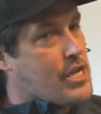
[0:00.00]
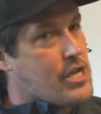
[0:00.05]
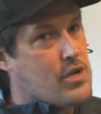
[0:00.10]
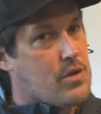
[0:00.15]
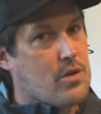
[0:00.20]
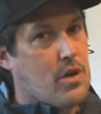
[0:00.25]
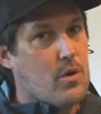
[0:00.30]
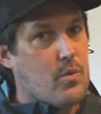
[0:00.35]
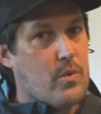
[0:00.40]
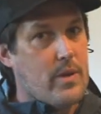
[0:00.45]

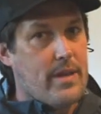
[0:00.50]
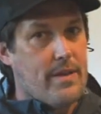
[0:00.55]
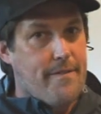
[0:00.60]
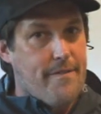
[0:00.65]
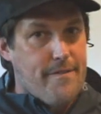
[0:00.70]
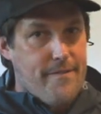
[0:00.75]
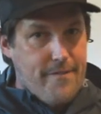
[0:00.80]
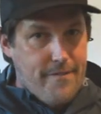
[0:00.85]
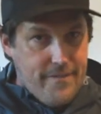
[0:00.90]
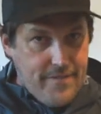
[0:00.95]
you don't really
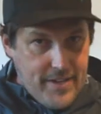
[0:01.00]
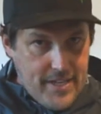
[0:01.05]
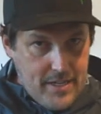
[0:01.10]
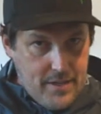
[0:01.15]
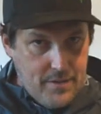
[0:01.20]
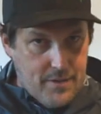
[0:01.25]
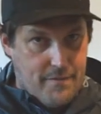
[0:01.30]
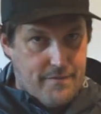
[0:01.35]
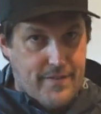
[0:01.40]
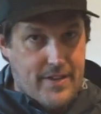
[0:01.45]

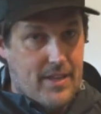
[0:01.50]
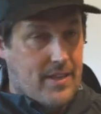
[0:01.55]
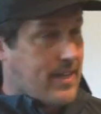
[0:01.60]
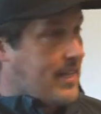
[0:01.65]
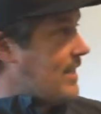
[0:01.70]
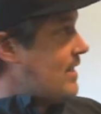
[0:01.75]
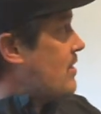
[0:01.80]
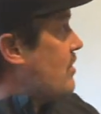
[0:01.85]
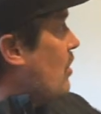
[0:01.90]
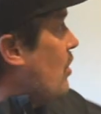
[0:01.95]
feel the
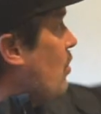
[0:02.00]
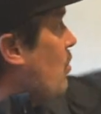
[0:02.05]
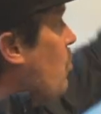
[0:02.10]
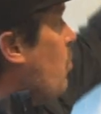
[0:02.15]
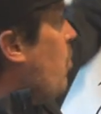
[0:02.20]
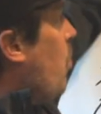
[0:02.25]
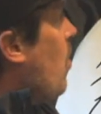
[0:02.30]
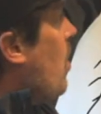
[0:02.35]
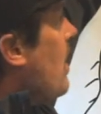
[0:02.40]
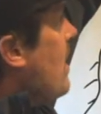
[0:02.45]
feeling until
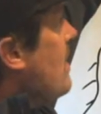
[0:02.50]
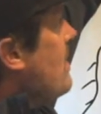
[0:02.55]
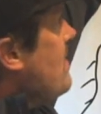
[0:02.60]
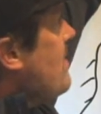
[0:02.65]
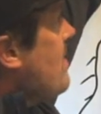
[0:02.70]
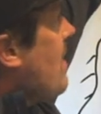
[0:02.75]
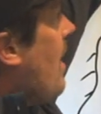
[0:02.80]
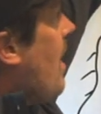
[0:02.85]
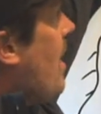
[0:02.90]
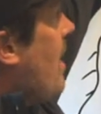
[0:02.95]

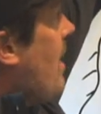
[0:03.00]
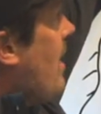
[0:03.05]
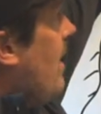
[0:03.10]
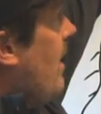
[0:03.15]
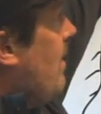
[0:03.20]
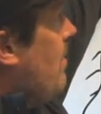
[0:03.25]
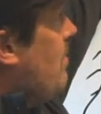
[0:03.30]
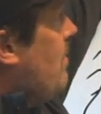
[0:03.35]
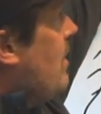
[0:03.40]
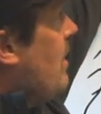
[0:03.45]
one
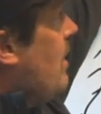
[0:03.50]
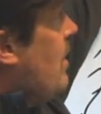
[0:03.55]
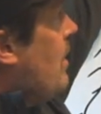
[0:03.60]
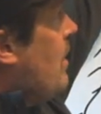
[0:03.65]
time